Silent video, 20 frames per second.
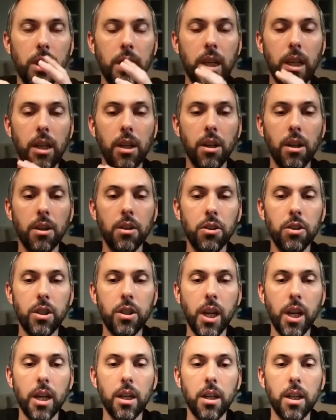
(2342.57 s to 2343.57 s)
key to
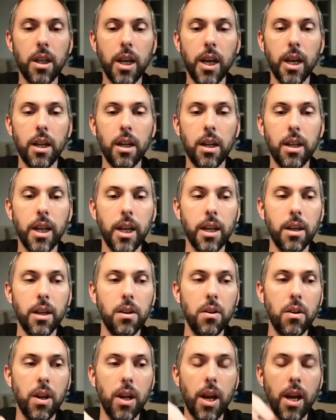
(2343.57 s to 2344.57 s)
understand that
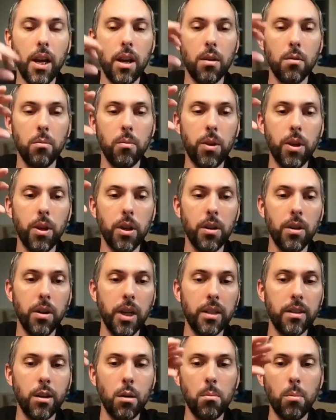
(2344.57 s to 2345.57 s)

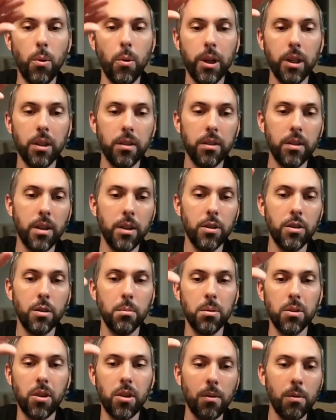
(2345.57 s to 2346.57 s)
at some point there's
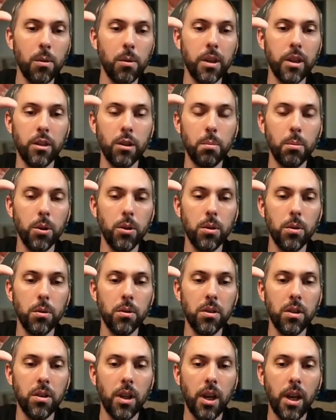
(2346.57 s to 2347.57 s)
some software that's
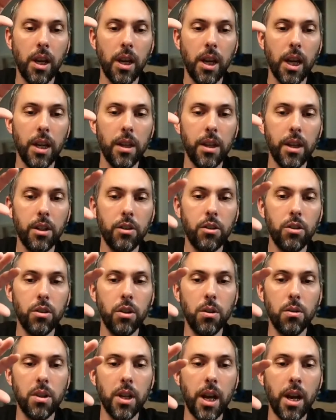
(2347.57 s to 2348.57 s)
produced, and then as you
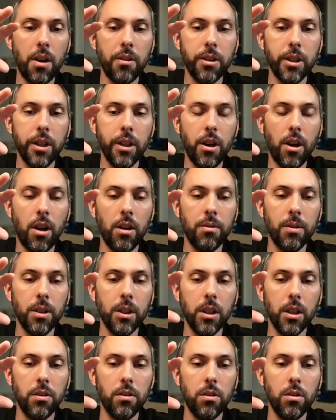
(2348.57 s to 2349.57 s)
go down, it often
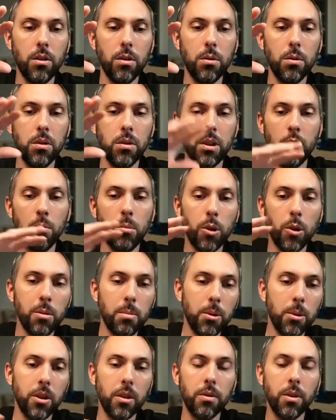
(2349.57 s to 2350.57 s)
gets used in
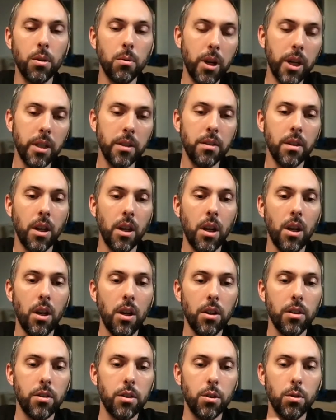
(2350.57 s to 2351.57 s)
multiple different ways.
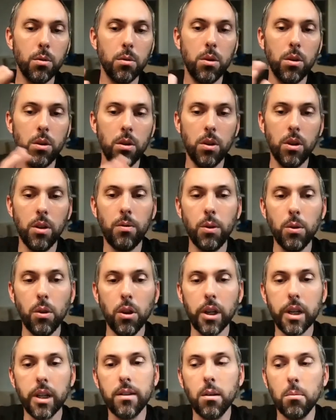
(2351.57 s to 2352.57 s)
So if you
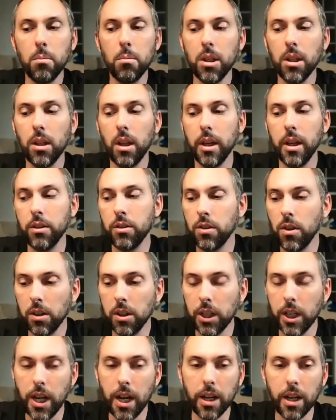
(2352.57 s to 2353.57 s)
look at something like
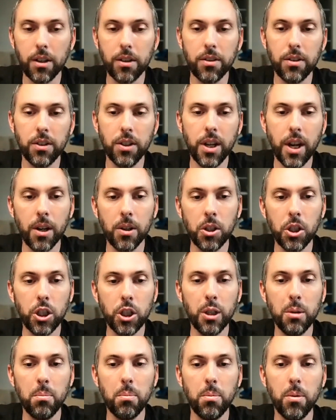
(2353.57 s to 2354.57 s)
Starling X and
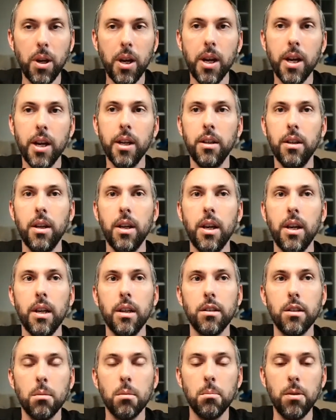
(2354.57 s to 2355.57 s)
Airship and
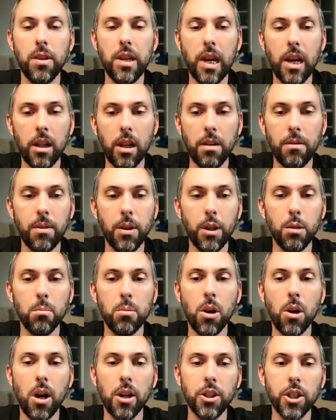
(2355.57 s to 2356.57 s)
some of the LFN
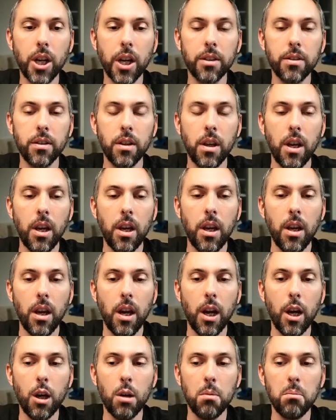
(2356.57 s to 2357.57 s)
projects,
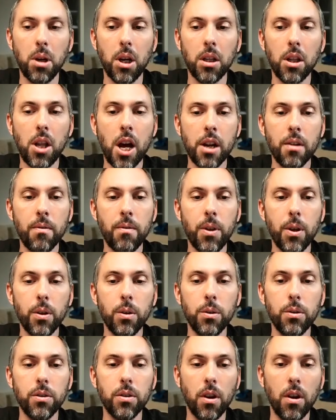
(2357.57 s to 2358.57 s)
a lot of
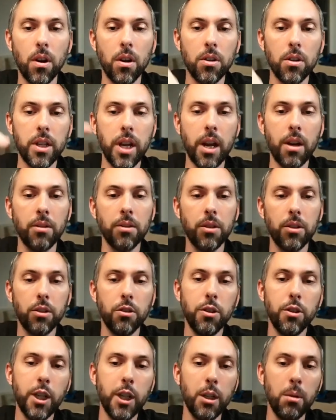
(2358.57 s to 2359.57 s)
those are
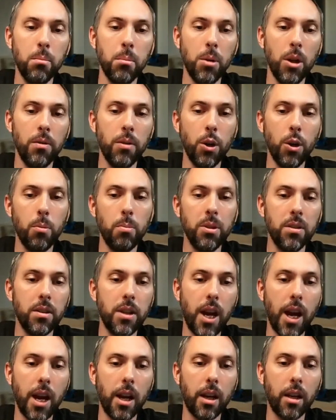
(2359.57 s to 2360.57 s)
downstream of
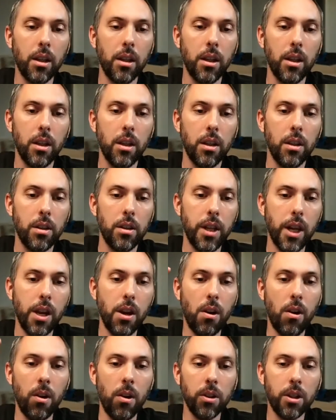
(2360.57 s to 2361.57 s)
OpenStack. They
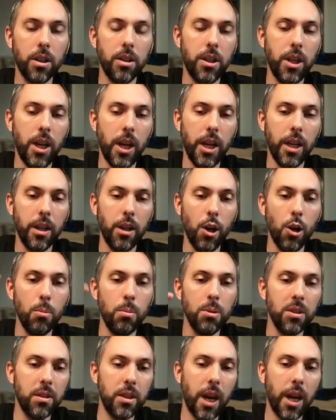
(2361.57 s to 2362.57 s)
all contain
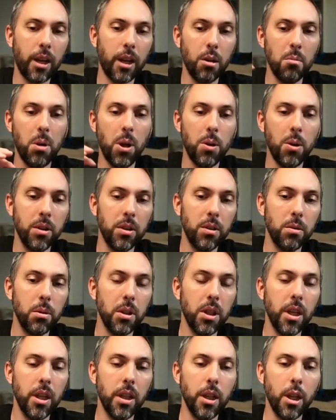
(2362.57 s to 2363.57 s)
OpenStack components
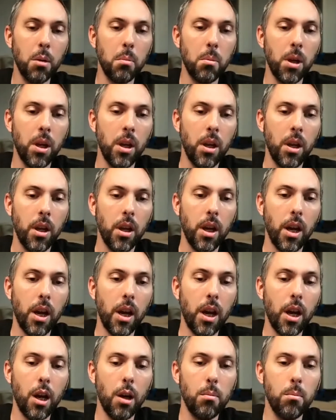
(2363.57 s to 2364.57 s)
within them,
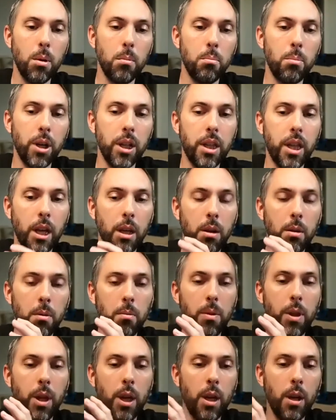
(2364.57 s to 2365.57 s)
but
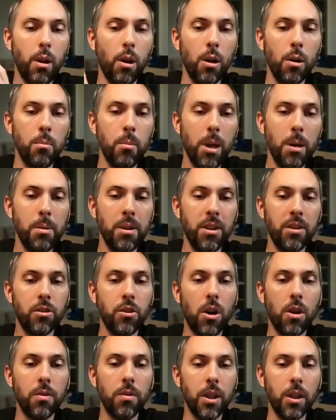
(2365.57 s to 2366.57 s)
they are maybe
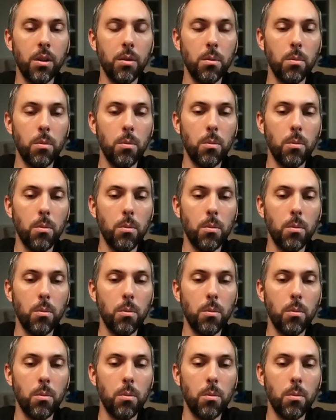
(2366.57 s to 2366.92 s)
solving